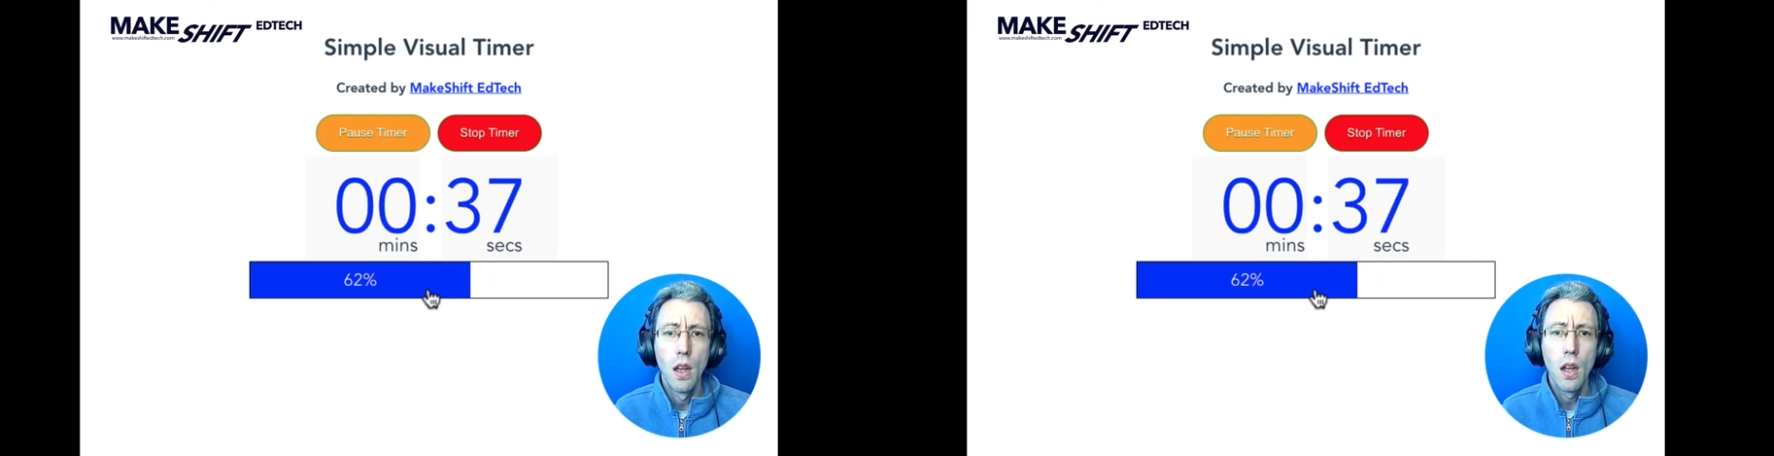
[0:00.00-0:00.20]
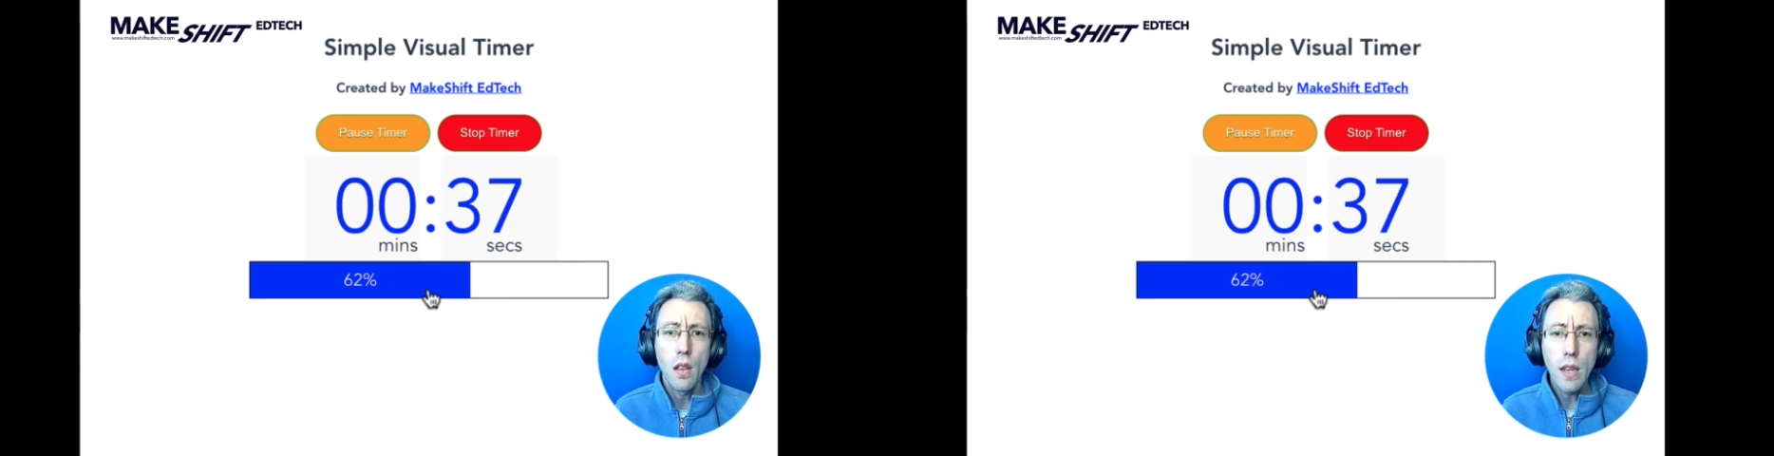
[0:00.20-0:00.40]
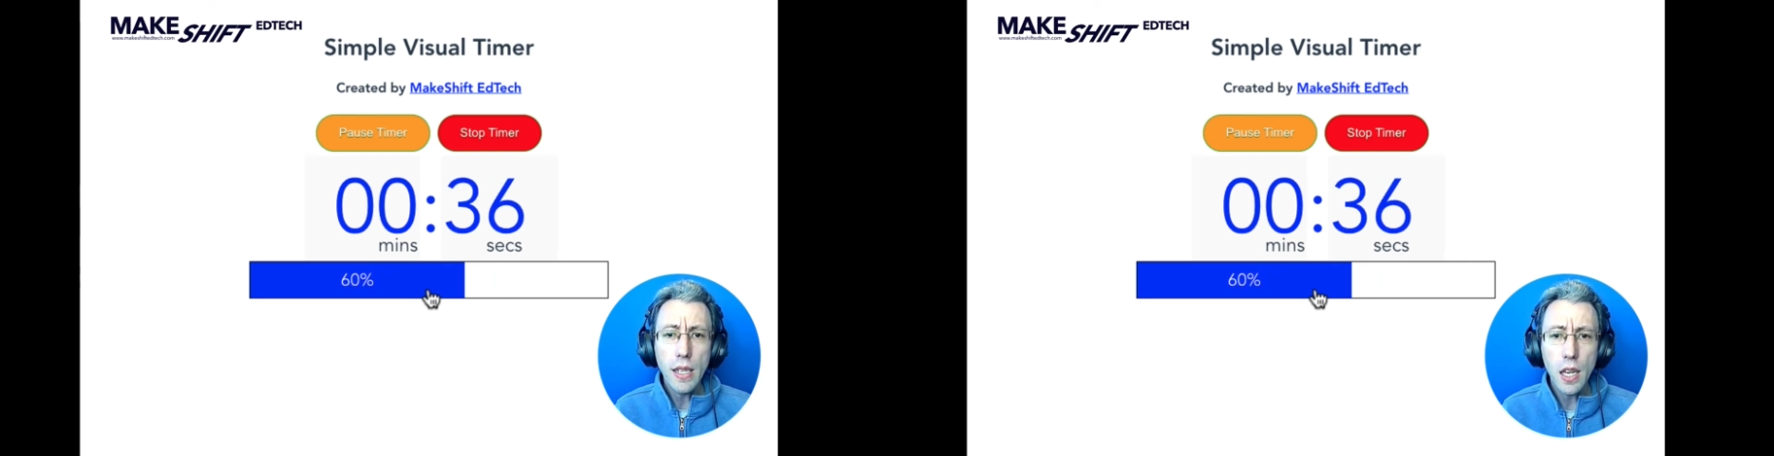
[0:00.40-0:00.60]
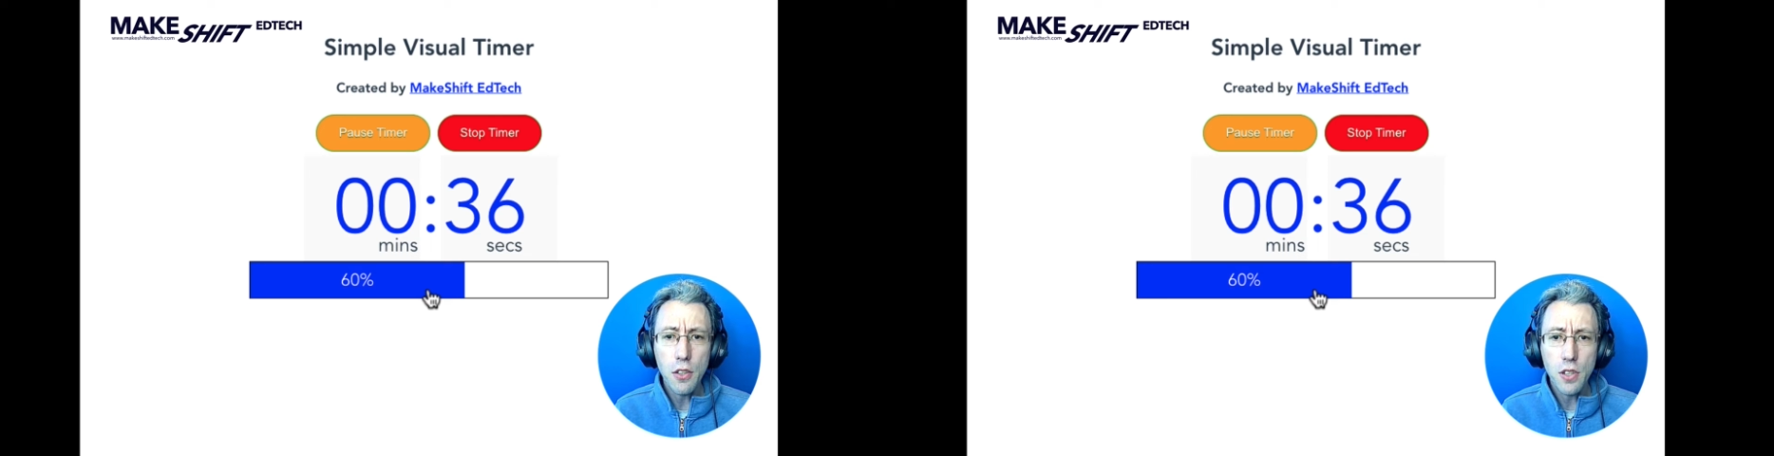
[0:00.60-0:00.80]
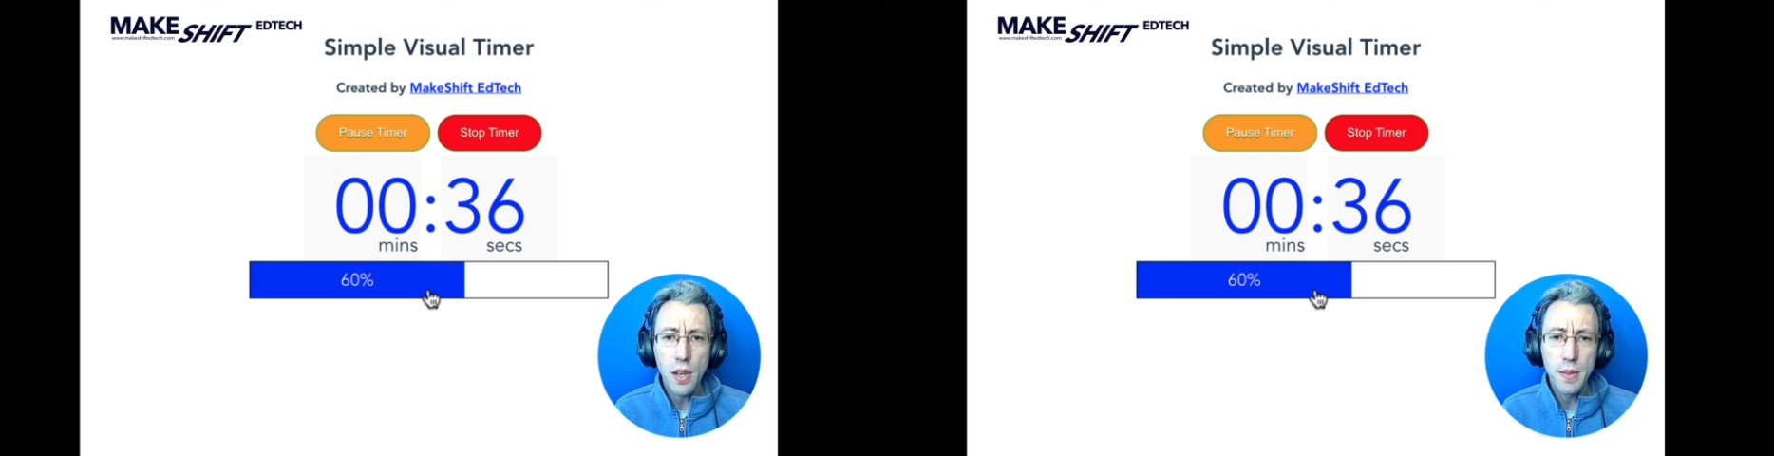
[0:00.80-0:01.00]
Like other
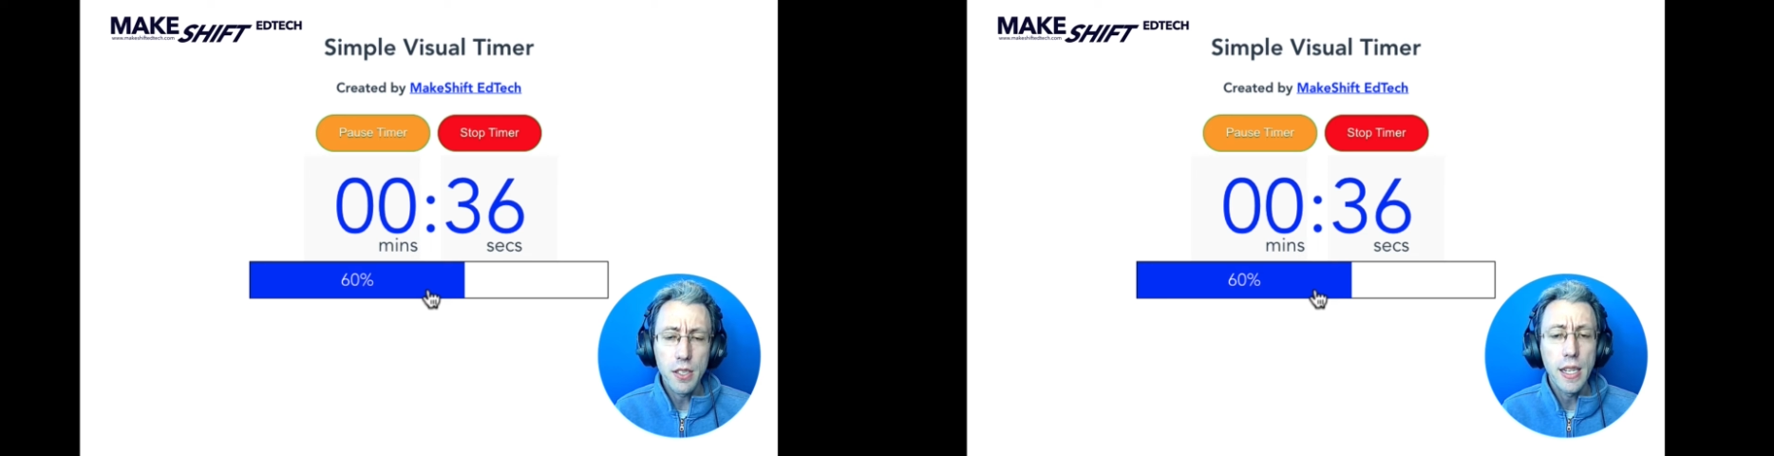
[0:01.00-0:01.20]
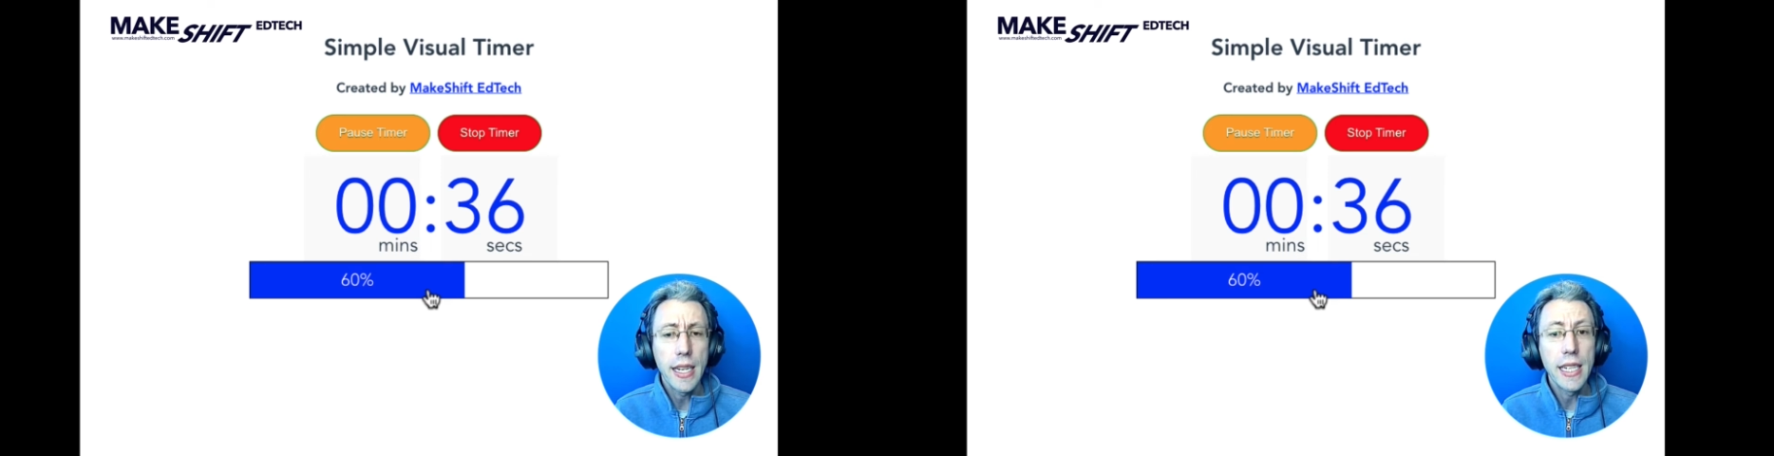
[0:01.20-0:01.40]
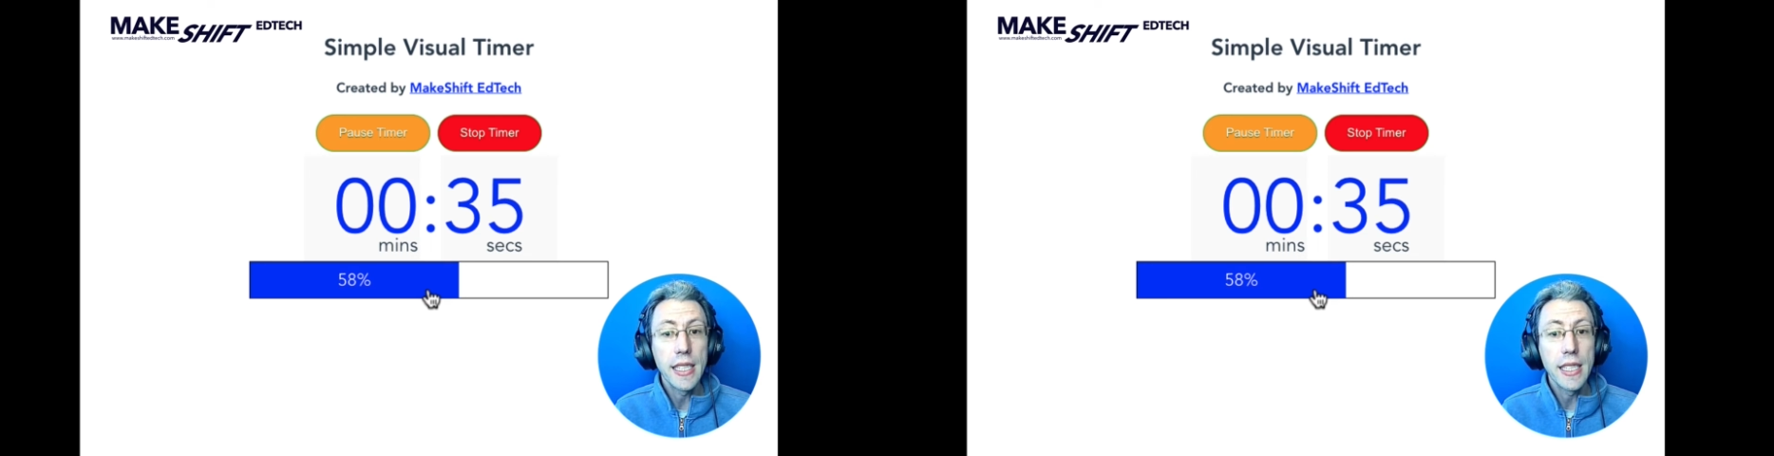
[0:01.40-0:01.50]
timers, it